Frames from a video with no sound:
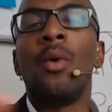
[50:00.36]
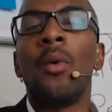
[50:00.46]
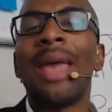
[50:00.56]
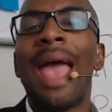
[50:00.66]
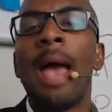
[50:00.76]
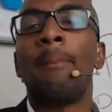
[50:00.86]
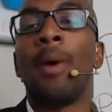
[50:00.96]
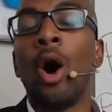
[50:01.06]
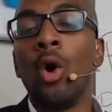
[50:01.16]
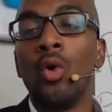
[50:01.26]
we had
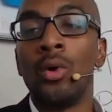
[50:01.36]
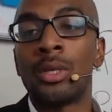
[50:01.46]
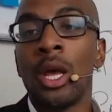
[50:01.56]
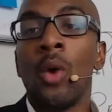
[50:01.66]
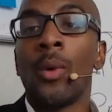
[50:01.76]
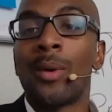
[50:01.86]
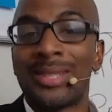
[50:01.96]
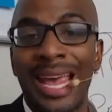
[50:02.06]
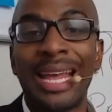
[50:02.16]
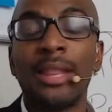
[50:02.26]
polls, we were
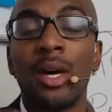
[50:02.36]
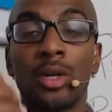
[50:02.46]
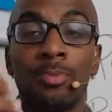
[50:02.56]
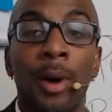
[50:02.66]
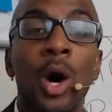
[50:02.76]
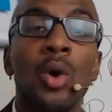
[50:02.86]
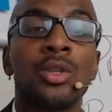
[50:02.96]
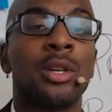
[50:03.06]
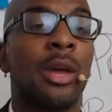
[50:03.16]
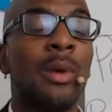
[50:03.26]
taking those polls
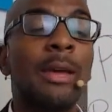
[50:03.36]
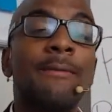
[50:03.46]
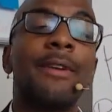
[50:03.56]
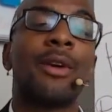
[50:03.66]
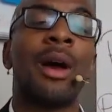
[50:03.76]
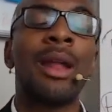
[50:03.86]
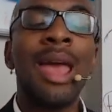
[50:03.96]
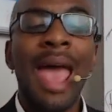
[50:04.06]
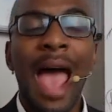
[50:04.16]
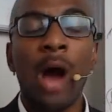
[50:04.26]
so that we can figure out
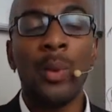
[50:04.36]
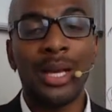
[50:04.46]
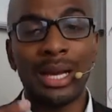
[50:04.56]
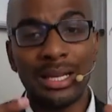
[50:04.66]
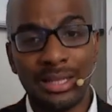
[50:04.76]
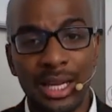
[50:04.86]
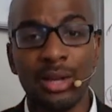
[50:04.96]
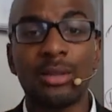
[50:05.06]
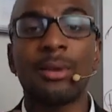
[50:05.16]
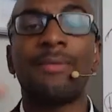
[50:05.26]
how we can
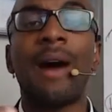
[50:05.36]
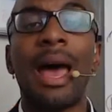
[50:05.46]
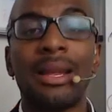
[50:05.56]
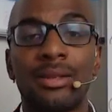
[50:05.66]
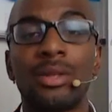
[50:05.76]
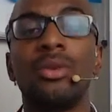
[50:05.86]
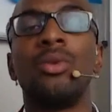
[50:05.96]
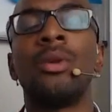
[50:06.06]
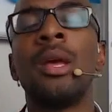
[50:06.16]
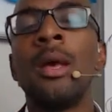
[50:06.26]
continue to fine
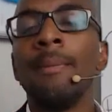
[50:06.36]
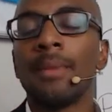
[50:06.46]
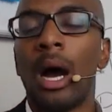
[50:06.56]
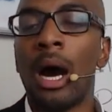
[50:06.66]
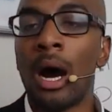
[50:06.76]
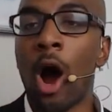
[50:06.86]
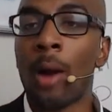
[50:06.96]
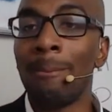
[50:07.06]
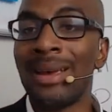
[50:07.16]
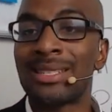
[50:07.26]
tune our
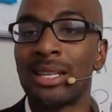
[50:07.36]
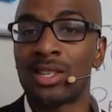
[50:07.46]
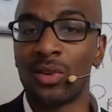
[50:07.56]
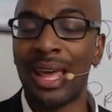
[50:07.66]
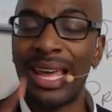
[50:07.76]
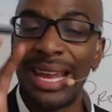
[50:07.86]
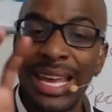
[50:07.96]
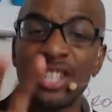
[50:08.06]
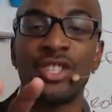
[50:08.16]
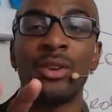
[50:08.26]
message so that it
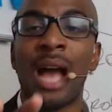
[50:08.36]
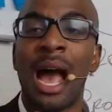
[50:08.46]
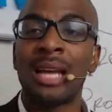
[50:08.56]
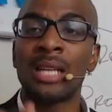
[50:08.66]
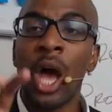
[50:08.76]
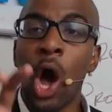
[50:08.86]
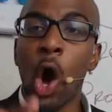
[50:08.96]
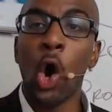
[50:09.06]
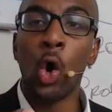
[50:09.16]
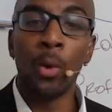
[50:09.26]
hits you guys
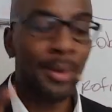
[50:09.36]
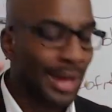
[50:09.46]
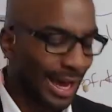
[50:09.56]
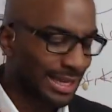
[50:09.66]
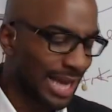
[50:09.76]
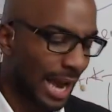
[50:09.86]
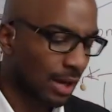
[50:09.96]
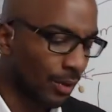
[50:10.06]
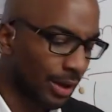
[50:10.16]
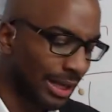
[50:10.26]
home
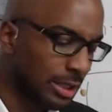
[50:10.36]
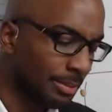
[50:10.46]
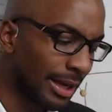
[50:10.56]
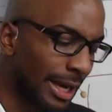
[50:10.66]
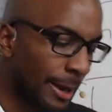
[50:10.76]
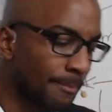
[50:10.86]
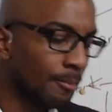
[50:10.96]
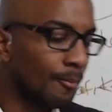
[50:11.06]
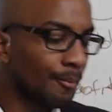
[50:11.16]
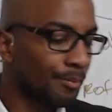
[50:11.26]
exactly where you need to be hit.
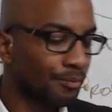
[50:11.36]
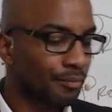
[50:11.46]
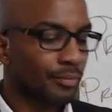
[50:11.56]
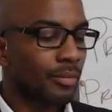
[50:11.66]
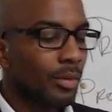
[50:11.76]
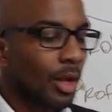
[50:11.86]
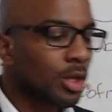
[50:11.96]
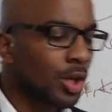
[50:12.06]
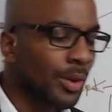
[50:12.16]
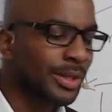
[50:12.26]

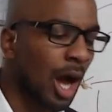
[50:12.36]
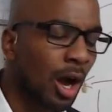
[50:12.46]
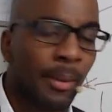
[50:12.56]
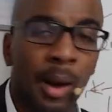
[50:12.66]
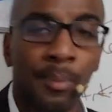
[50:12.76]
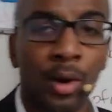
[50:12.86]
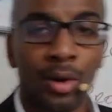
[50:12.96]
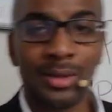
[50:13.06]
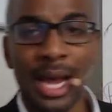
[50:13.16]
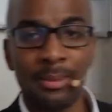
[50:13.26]
So we talk about
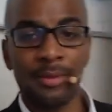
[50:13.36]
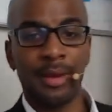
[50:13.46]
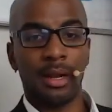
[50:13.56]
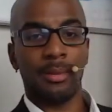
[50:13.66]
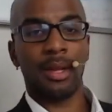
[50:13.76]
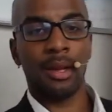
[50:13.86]
prototype development.